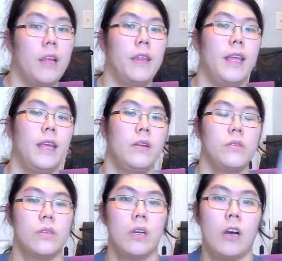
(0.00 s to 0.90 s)

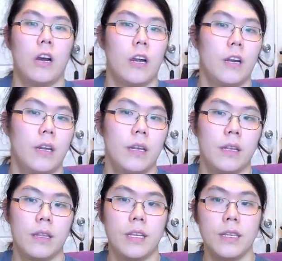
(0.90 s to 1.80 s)
handles are
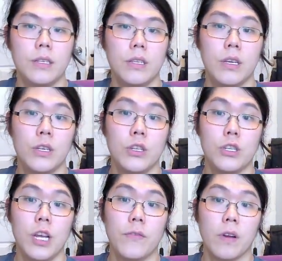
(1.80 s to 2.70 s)
these
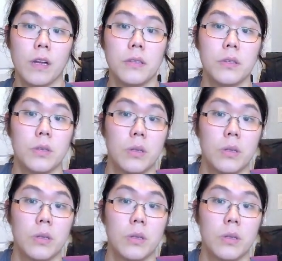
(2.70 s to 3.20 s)
chevrons,